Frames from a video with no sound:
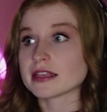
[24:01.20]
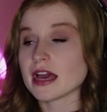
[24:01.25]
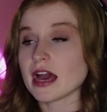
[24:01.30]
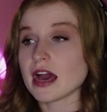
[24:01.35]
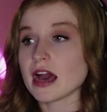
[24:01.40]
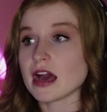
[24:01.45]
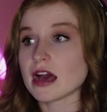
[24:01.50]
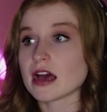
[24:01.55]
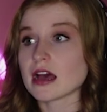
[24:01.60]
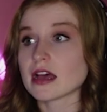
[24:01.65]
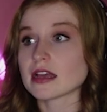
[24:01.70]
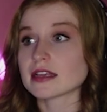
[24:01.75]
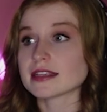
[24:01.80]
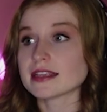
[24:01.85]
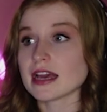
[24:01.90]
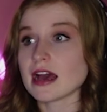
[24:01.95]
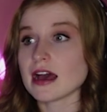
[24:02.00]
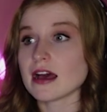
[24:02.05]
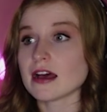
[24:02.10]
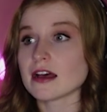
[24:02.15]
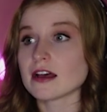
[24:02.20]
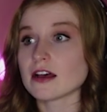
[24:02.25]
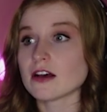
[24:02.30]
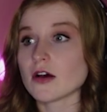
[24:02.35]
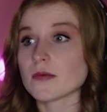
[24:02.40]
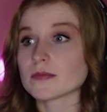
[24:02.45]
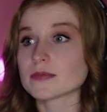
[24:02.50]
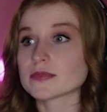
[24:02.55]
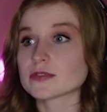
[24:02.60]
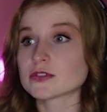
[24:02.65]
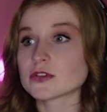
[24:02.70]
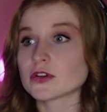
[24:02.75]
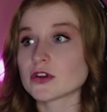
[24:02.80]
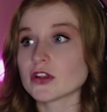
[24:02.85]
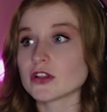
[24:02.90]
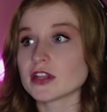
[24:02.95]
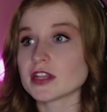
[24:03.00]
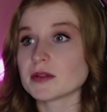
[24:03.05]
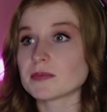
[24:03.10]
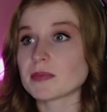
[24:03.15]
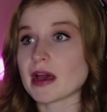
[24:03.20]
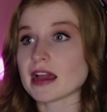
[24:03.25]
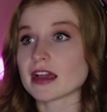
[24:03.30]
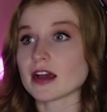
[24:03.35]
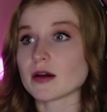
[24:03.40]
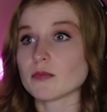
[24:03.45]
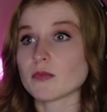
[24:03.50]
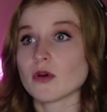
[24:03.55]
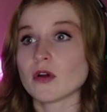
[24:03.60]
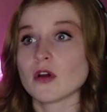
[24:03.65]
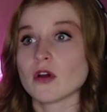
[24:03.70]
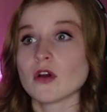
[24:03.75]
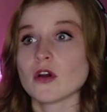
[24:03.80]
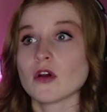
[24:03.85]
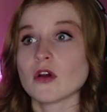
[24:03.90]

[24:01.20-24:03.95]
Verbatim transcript: Yeah, yeah. Sir, you need backup.